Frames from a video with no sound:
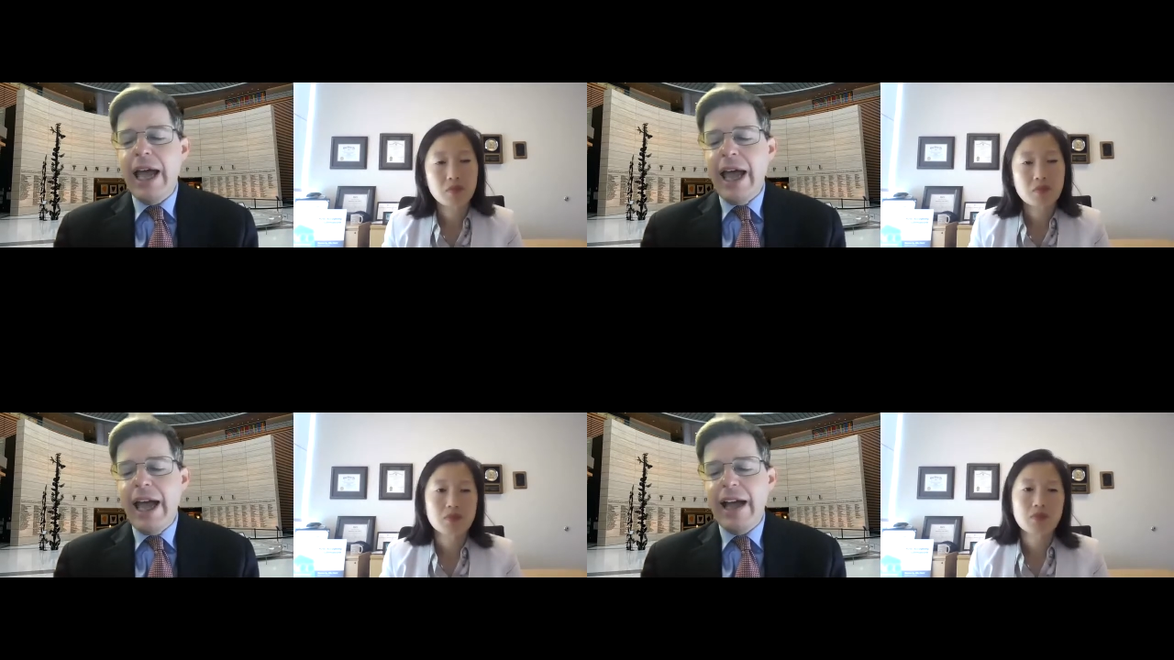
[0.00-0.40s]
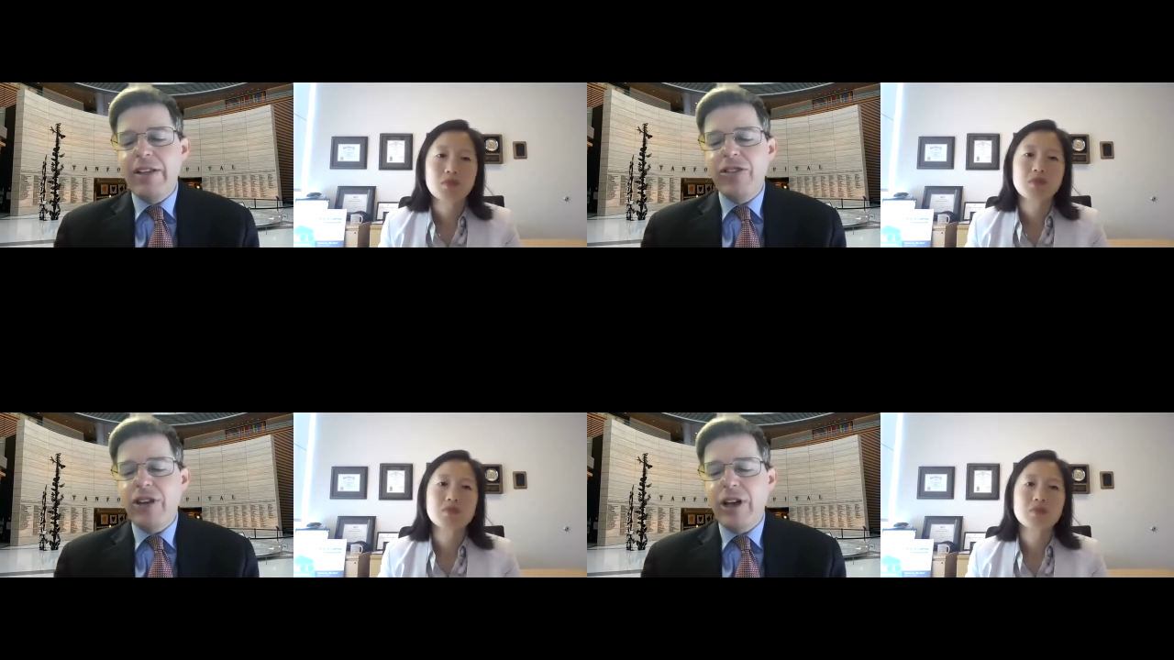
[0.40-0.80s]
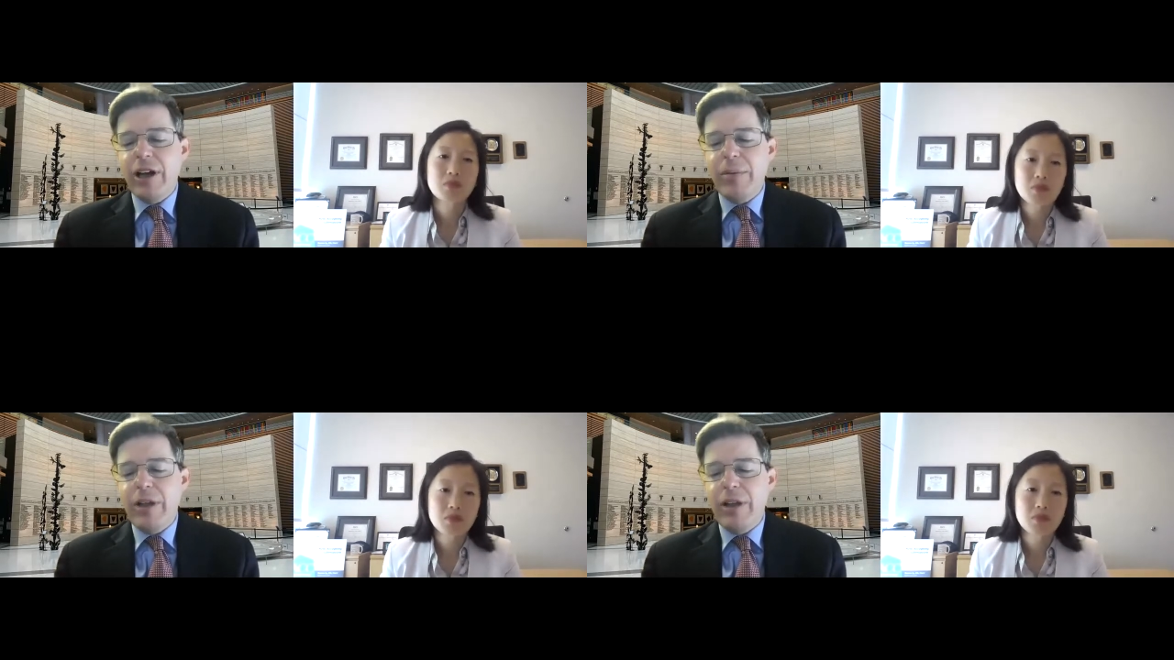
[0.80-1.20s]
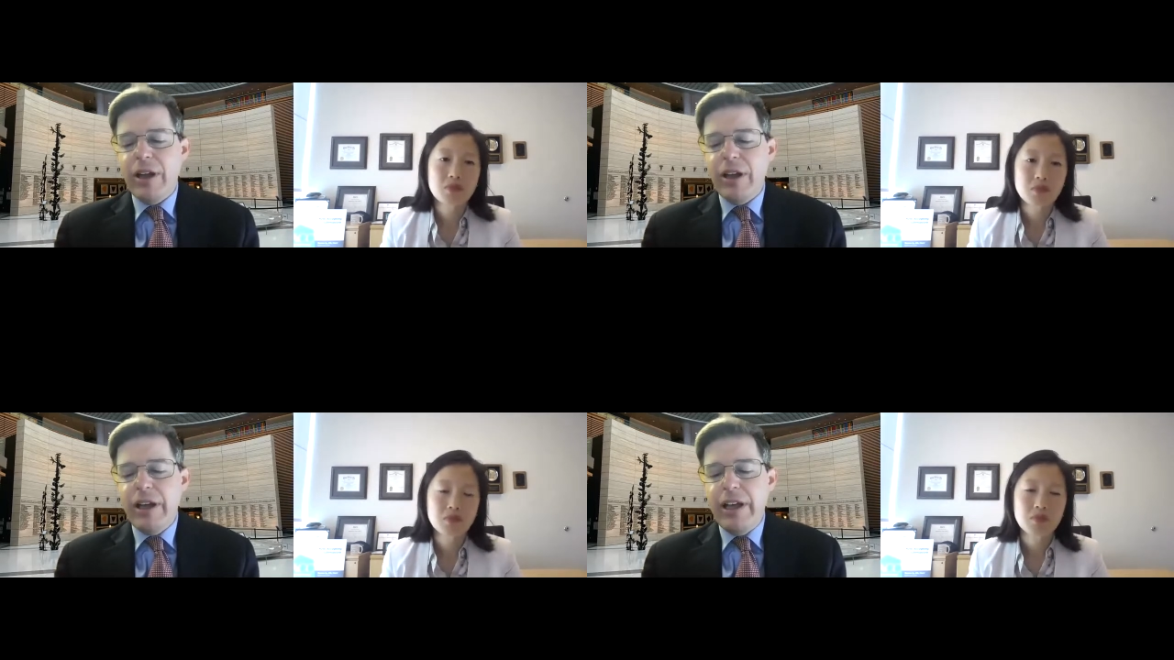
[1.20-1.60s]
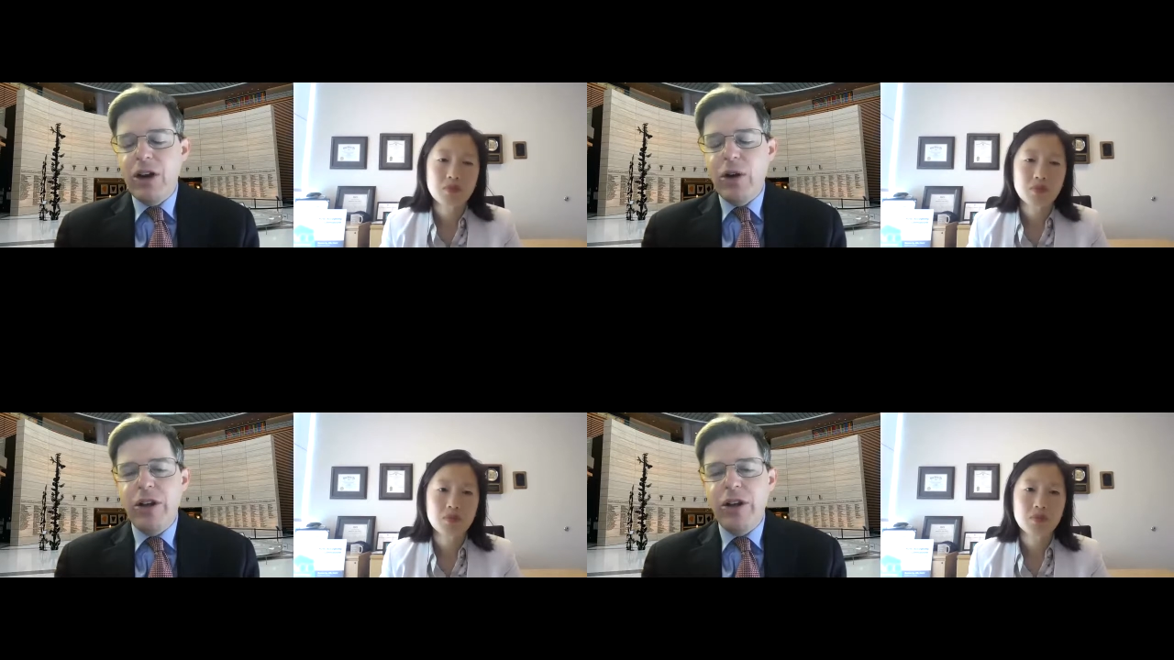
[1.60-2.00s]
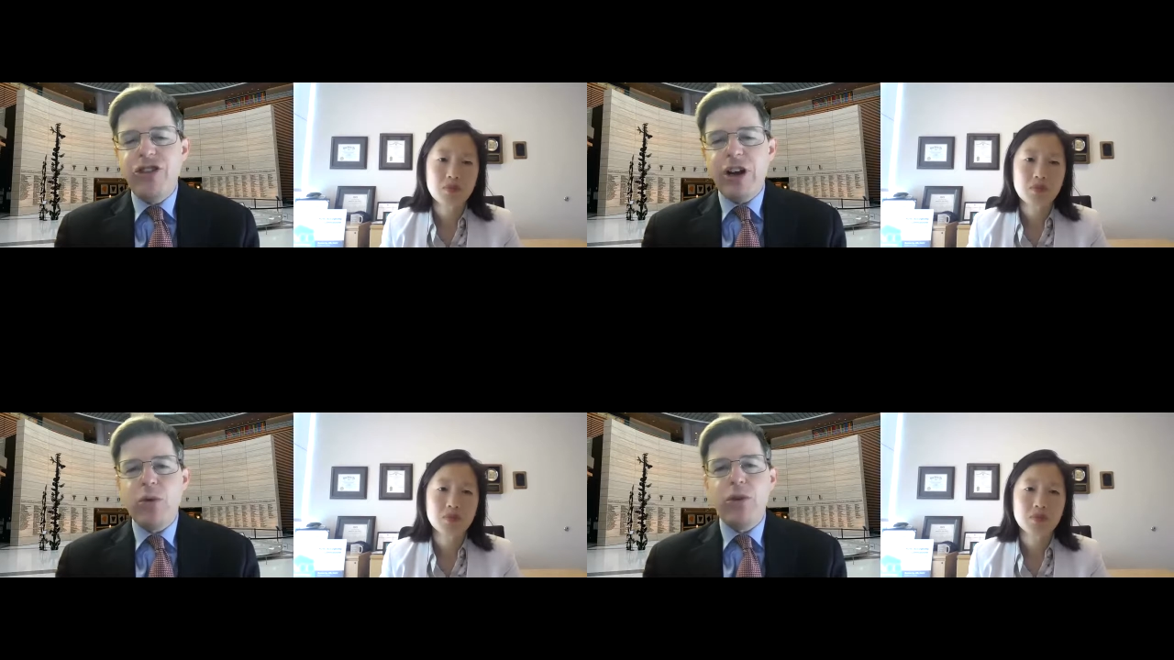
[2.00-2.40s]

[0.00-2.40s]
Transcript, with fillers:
Speaker 1: And um, uh, you know, in general,